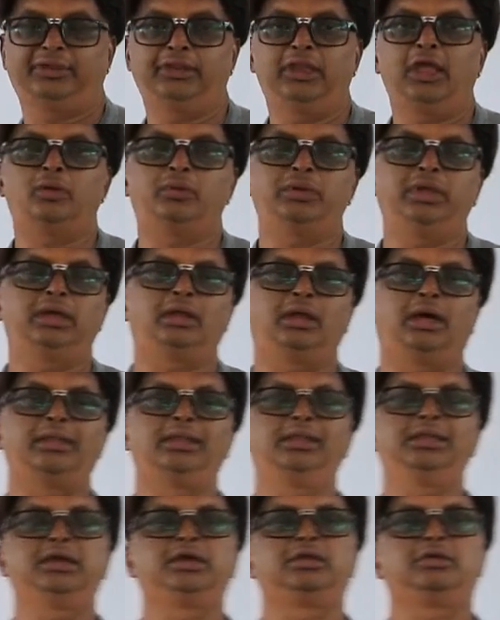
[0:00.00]
now here
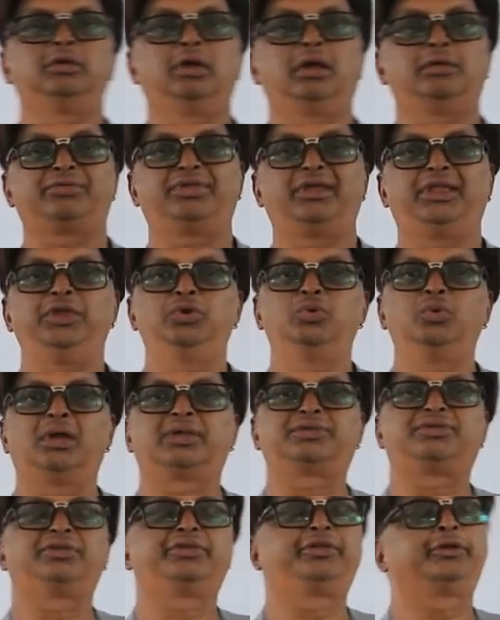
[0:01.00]
earlier you have said
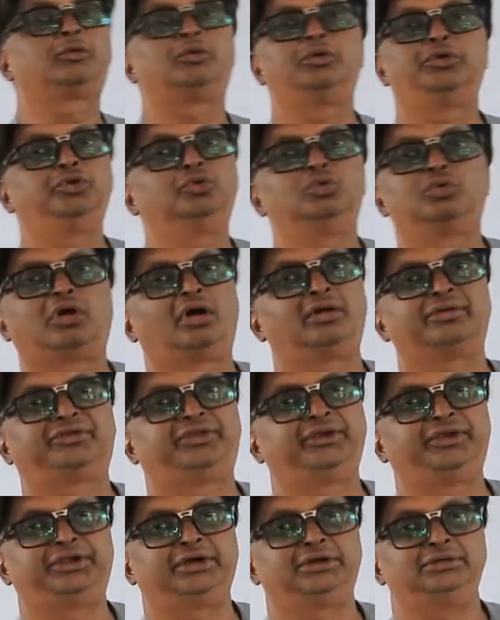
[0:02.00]
ux is equal to u cos
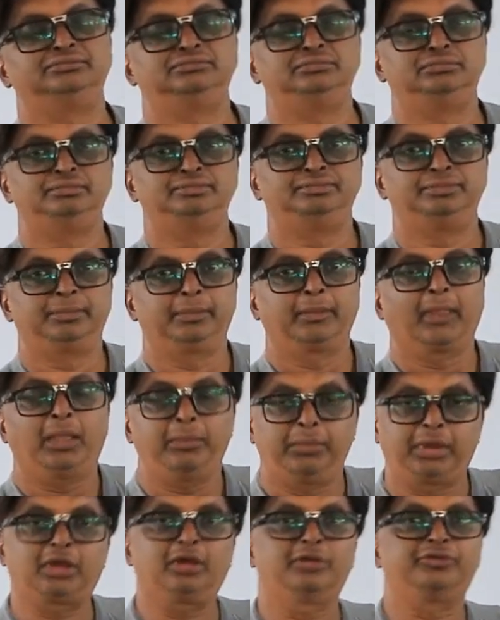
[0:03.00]
theta,
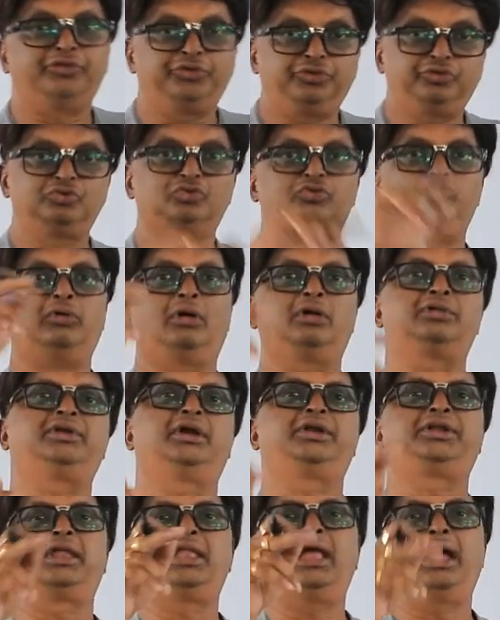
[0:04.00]
because u was
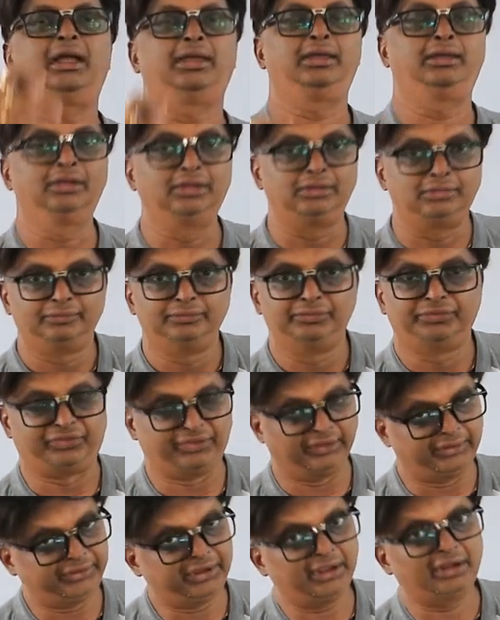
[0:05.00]
at an angle
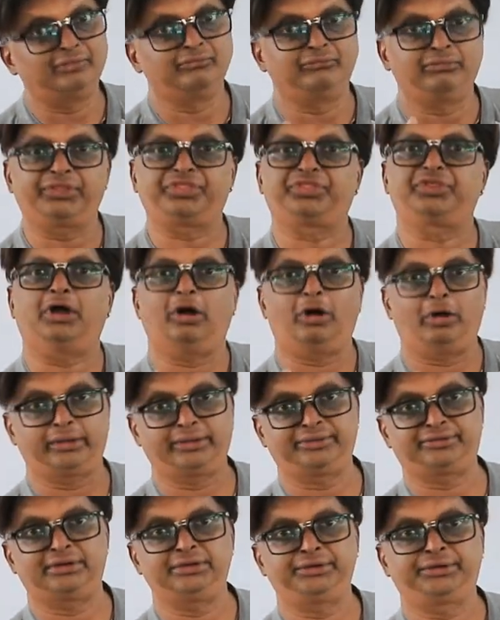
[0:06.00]
theta with
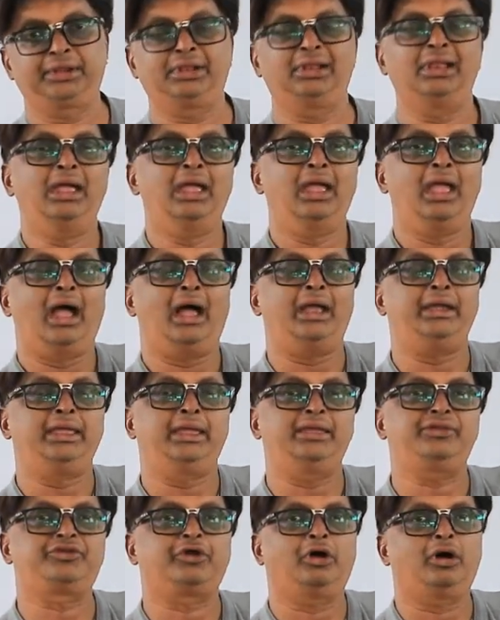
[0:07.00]
horizontal, and
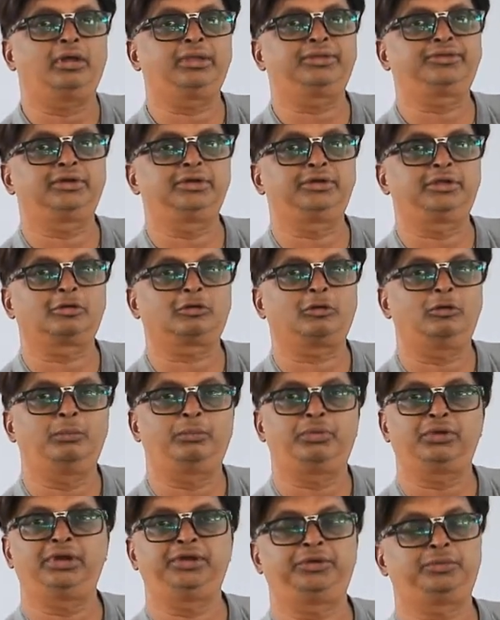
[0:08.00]
hence horizontal
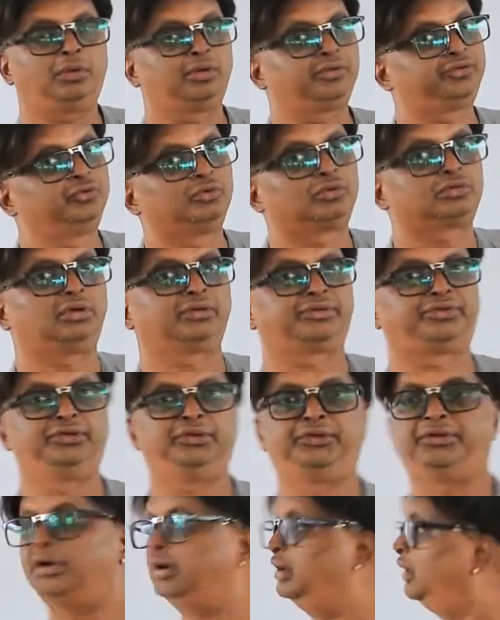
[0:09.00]
component was u cos
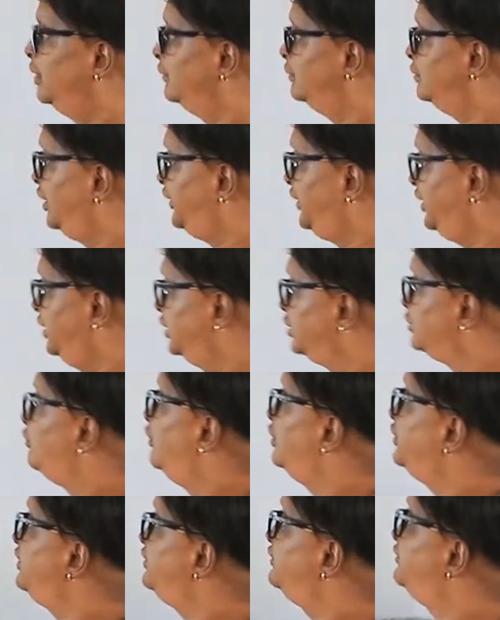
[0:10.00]
theta. But here what is